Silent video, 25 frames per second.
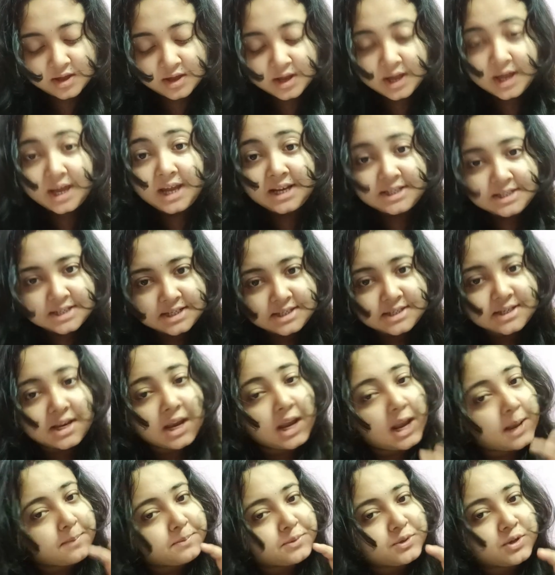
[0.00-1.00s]
Intestine
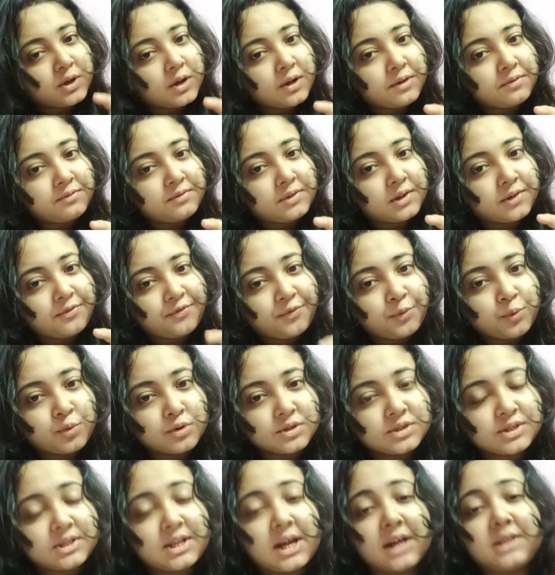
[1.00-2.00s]
absorbs the
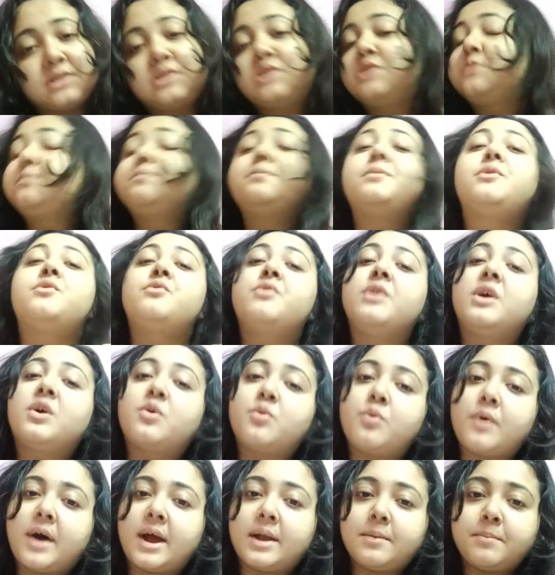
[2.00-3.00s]
food that is
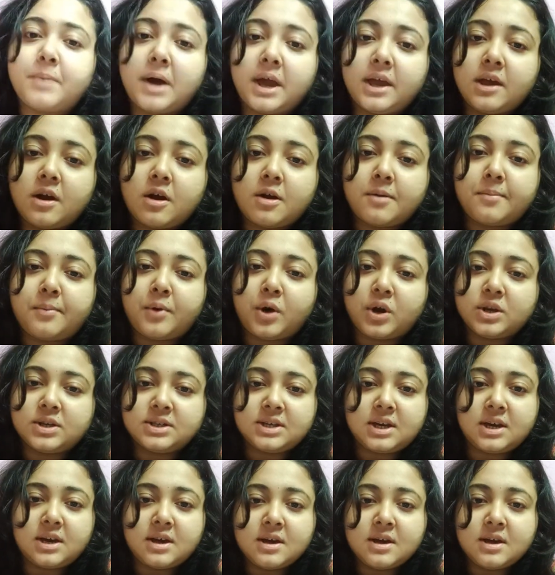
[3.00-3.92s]
required by your body,